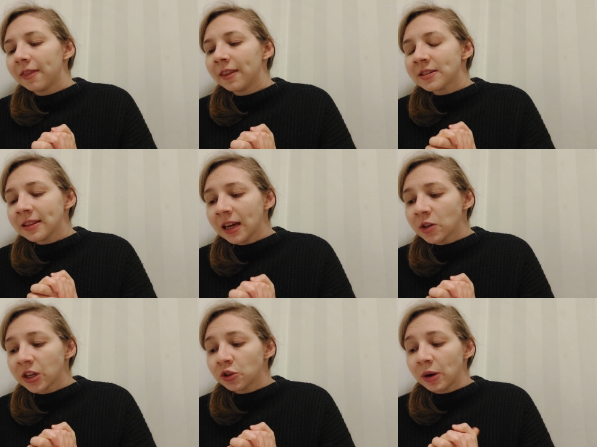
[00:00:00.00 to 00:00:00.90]
There's another
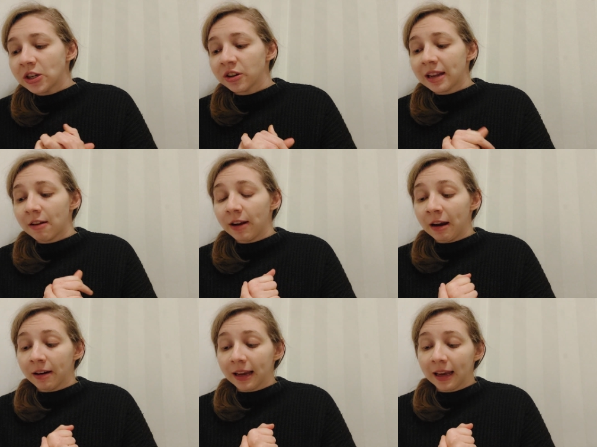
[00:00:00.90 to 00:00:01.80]
situation that
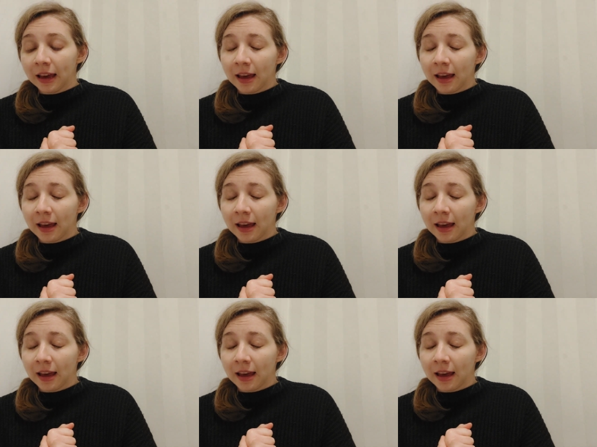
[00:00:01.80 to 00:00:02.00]
Eric